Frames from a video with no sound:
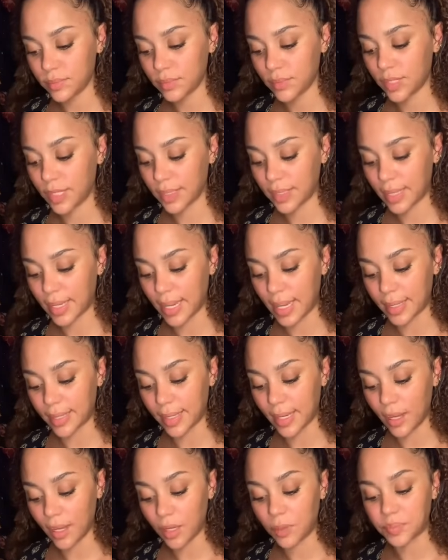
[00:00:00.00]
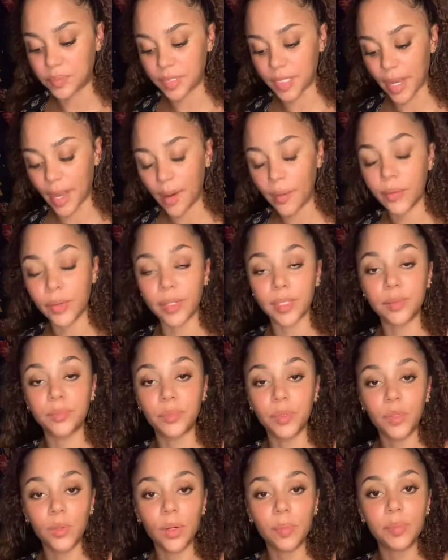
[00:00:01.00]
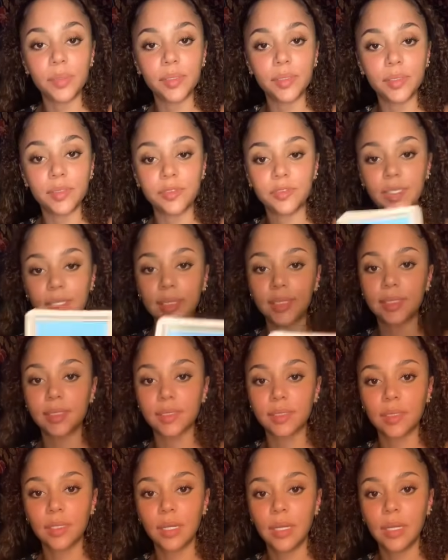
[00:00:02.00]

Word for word: And they had help, tower. It blew up in their face.